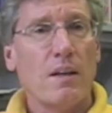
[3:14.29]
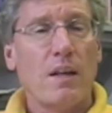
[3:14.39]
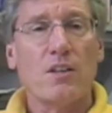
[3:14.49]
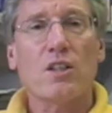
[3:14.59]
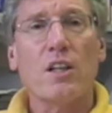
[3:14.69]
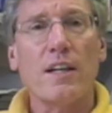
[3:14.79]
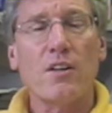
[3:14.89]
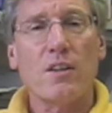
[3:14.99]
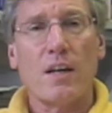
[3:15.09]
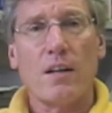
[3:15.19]
It's
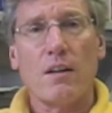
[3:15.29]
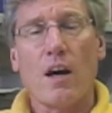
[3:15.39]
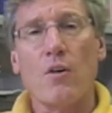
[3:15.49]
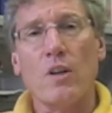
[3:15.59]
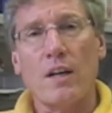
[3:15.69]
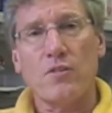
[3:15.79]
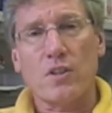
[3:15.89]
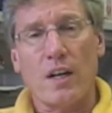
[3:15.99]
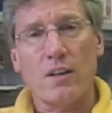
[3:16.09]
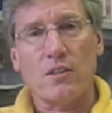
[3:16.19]
clear that our
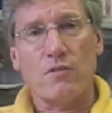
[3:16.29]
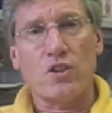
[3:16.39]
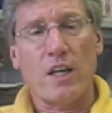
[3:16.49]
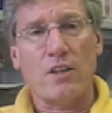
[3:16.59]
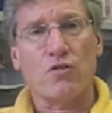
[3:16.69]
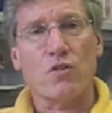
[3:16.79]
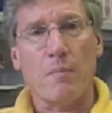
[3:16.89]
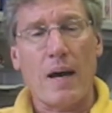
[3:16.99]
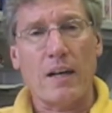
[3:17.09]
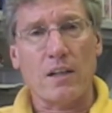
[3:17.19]
lifestyles have changed
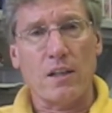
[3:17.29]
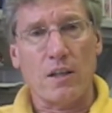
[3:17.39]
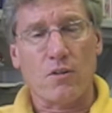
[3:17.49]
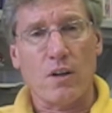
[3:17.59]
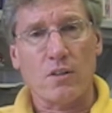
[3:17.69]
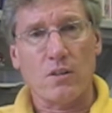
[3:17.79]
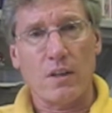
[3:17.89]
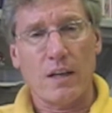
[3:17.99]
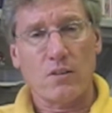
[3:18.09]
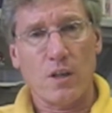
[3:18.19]
dramatically across the
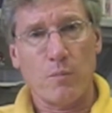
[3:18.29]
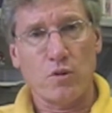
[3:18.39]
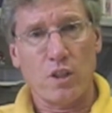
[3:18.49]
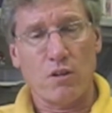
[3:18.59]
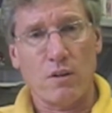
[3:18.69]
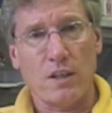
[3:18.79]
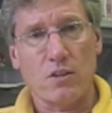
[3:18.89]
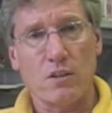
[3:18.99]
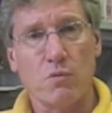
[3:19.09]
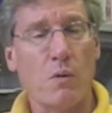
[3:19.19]
last couple
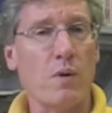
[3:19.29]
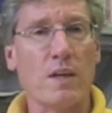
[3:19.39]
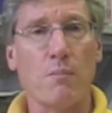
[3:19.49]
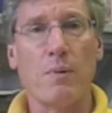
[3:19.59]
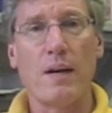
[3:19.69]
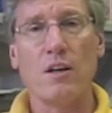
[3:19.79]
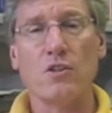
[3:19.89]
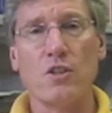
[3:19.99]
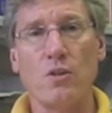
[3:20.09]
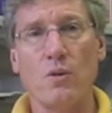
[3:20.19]
generations. When we
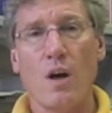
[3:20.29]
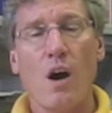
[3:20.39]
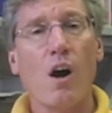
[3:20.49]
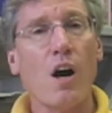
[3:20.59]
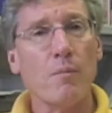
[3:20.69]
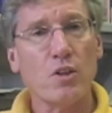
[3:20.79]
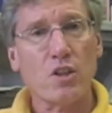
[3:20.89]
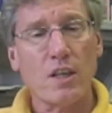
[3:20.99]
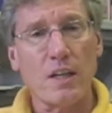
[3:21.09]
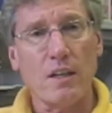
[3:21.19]
compare to
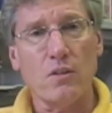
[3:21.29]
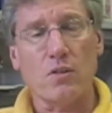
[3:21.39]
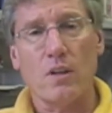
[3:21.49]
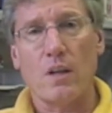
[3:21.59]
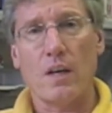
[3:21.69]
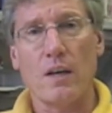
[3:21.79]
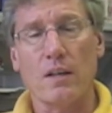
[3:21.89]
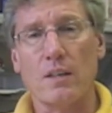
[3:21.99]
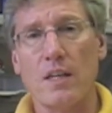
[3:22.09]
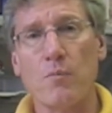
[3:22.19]
Amish kids,
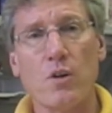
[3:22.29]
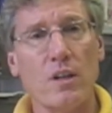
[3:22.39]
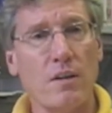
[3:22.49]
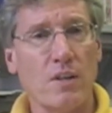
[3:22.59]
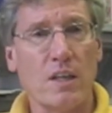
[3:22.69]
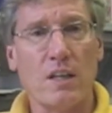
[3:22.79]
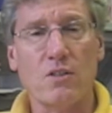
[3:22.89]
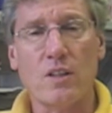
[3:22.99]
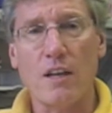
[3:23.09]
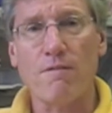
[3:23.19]
contemporary living
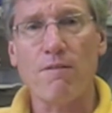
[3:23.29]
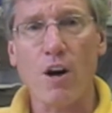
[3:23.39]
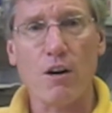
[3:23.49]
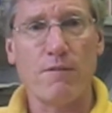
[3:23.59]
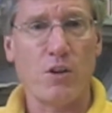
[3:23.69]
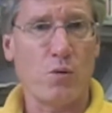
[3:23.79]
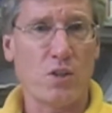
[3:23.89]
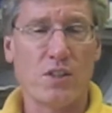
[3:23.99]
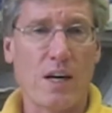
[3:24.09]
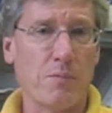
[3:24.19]
kids take far fewer
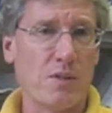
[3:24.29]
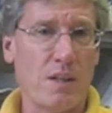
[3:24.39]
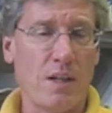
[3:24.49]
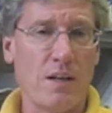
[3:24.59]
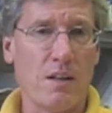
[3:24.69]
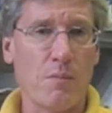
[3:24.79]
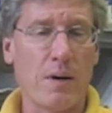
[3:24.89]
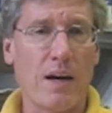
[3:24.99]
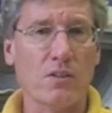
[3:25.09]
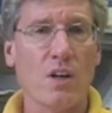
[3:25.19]
steps than they did in the
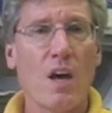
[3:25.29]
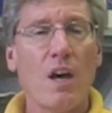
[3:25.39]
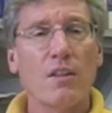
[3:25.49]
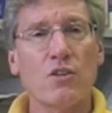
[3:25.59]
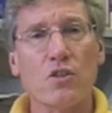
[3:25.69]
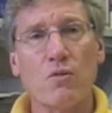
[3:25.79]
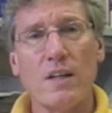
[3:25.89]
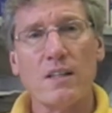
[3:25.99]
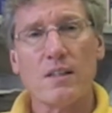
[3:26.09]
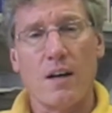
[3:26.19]
past. The
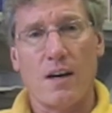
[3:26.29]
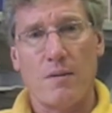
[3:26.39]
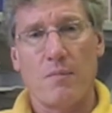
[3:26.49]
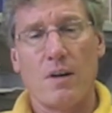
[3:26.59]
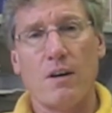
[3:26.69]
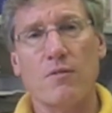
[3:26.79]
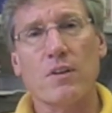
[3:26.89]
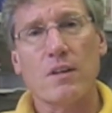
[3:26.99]
screen time of